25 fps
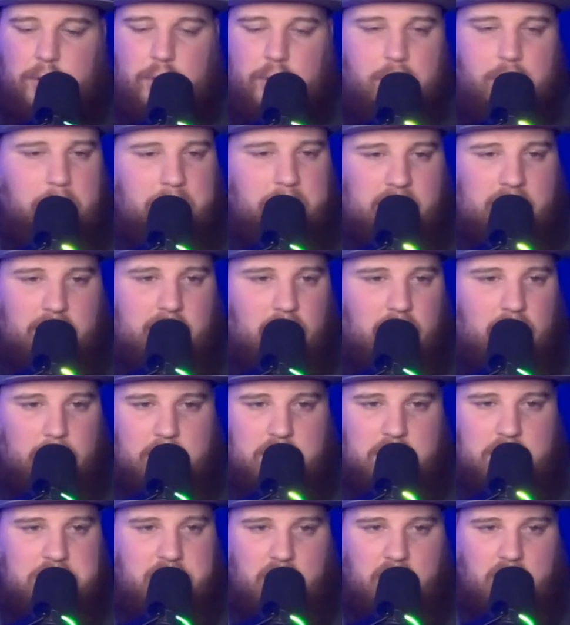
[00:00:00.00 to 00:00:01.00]
you replace as
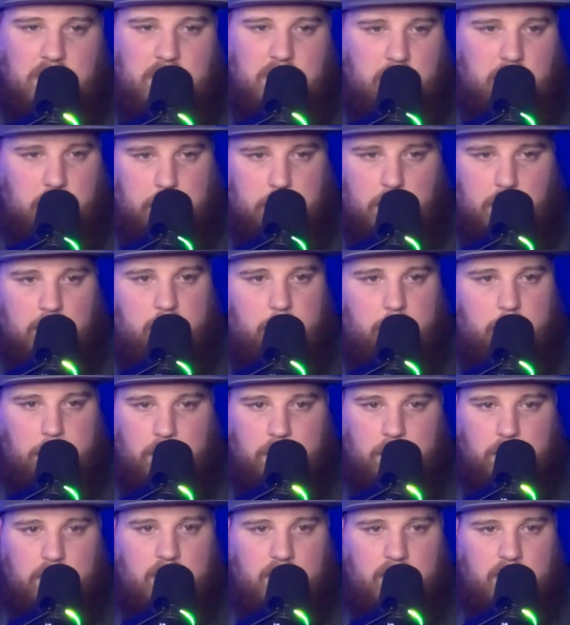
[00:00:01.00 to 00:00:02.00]
much talent as the Buffalo
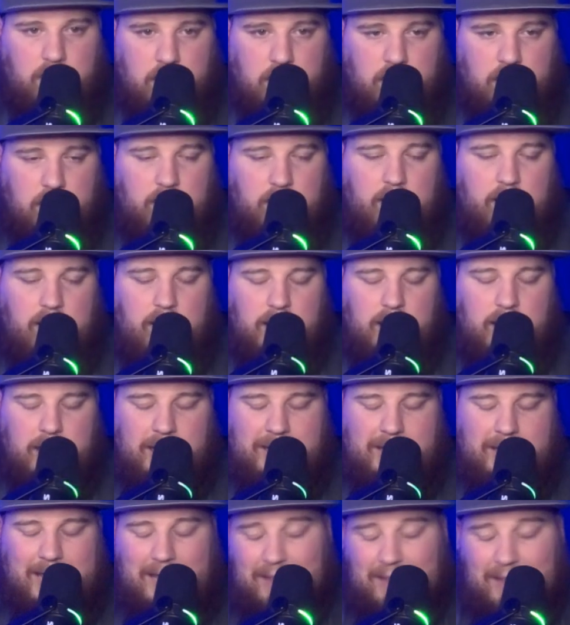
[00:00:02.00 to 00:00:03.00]
Bills has
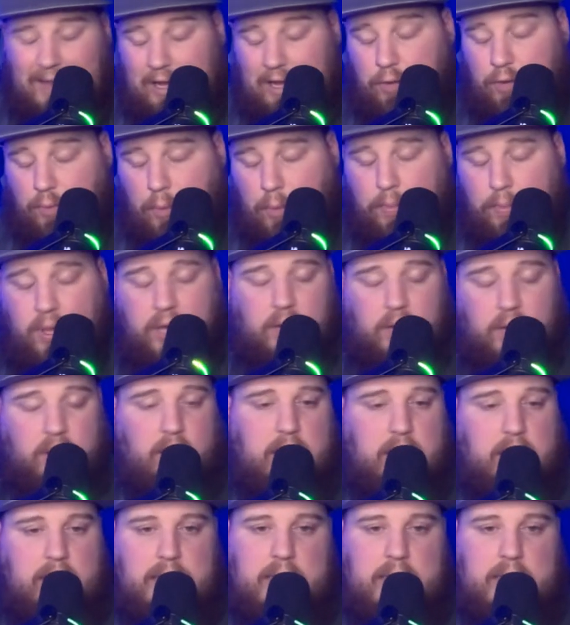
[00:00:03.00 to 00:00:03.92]
had to replace,